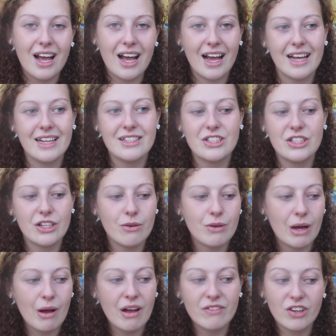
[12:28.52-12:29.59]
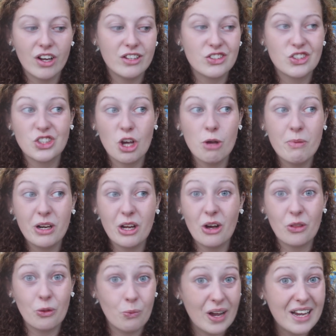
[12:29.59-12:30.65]
And you know, now I've learned so many
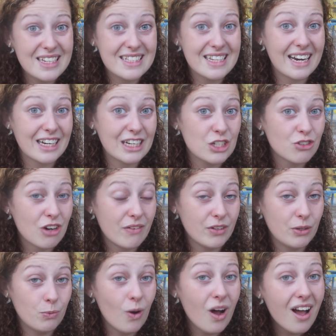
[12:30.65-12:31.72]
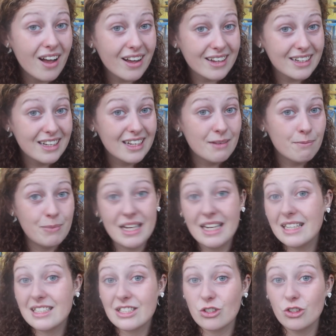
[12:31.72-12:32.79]
other ways that I can travel and work.
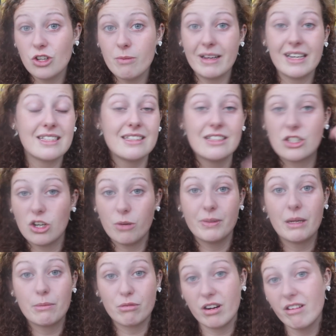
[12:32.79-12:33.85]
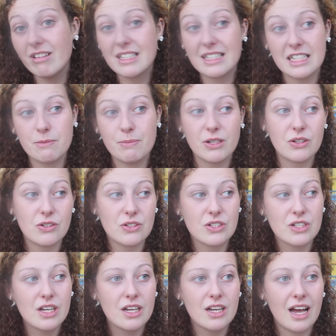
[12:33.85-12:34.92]
Being a digital nomad isn't the top of that priority list
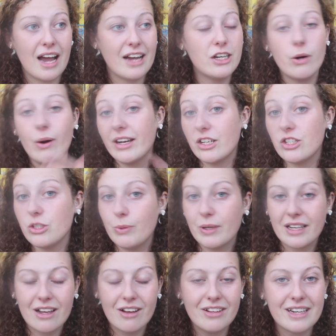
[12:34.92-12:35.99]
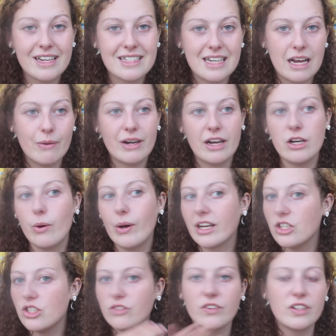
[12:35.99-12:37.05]
because I know I can do working holidays now, and I know I
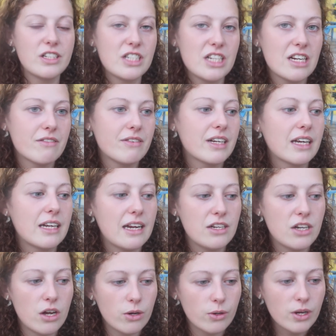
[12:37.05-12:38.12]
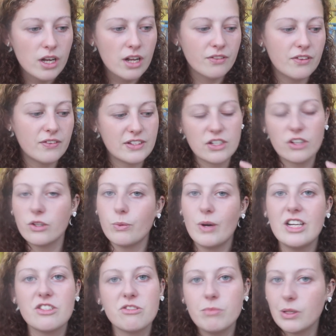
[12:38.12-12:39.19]
can do volunteering, and I know that there's other
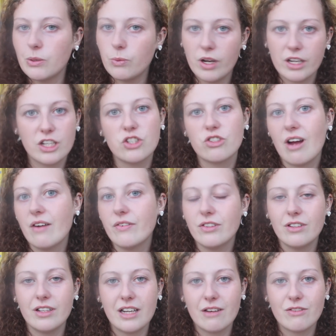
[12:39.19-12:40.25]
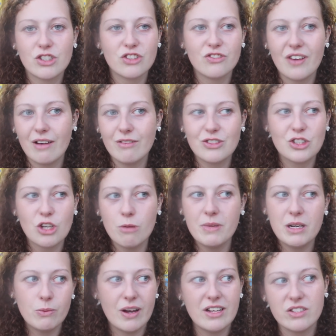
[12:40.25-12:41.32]
ways for me to work and travel, and I've just found so
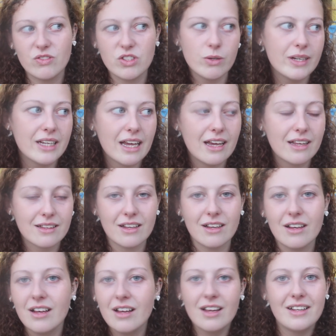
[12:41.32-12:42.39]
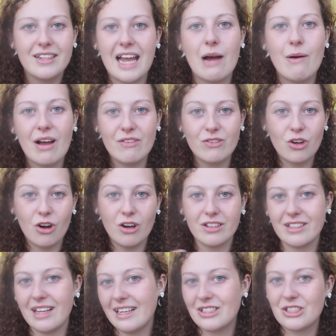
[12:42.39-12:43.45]
many ways of doing it that now I've
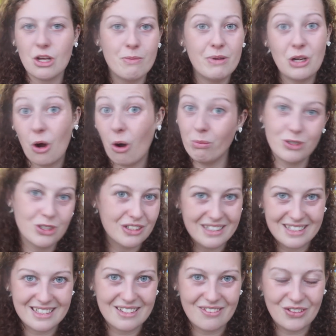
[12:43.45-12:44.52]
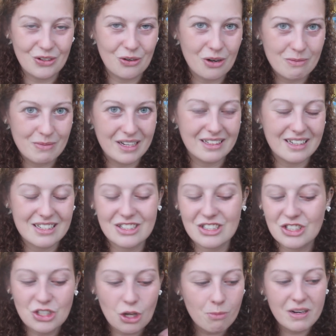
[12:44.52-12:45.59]
got like so many options, if you know what I mean. There's
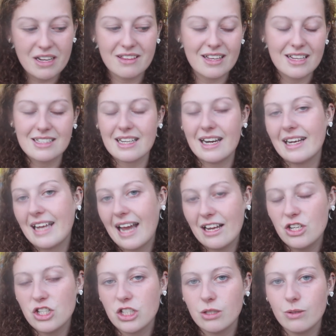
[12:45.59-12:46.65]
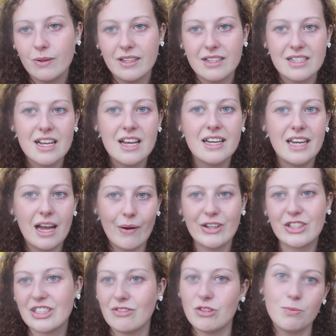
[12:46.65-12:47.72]
just so many things that I can do, and now
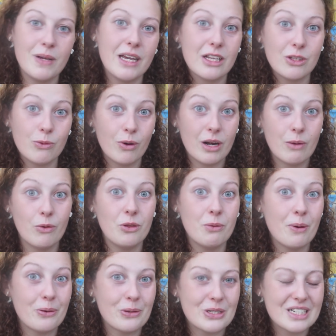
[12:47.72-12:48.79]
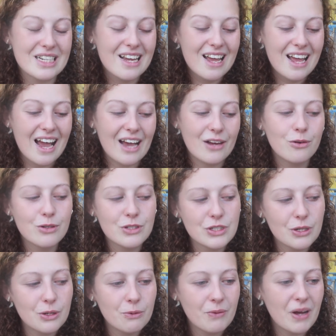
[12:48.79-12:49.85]
I just have to pick the one I want the most. And
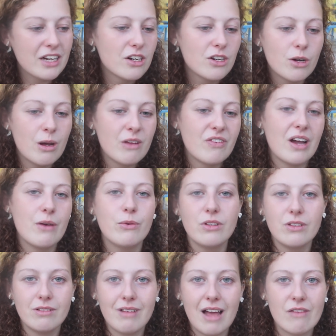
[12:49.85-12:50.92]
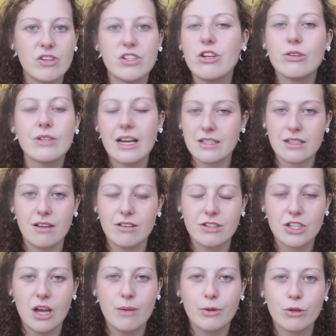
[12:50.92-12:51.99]
also, I don't know if I will ever do that as a
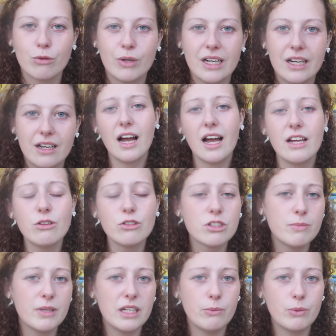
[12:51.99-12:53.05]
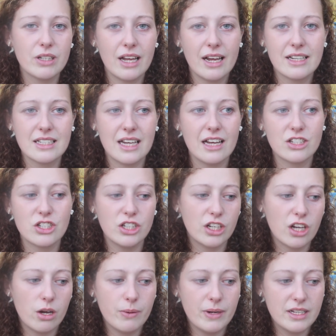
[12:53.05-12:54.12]
long-term career. I ultimately would like to actually
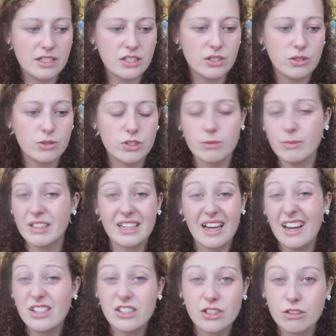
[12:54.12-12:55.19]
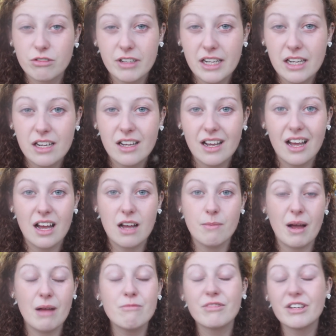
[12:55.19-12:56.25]
go into some other kind of career.
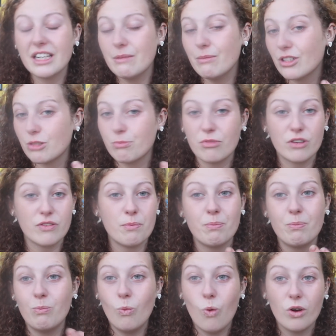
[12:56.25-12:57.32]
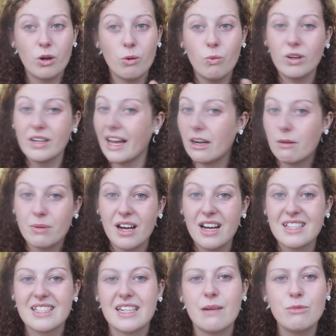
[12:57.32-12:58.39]
I'm really much more of a one-on-one kind of
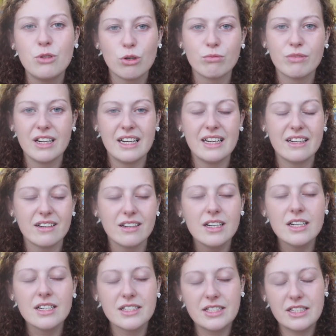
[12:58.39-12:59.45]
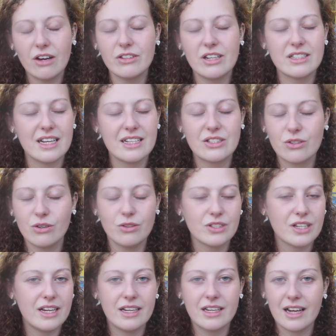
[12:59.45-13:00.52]
person. I'm not really a sit on a desk all
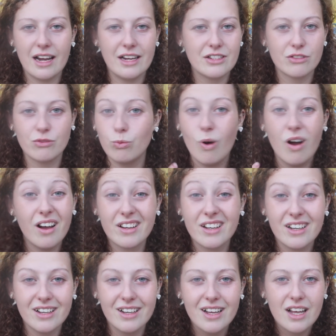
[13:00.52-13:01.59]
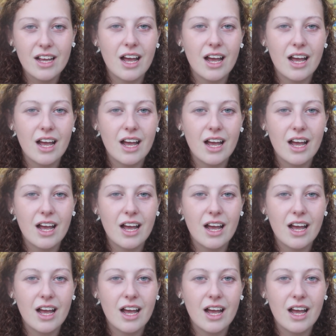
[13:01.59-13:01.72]
day kind of worker.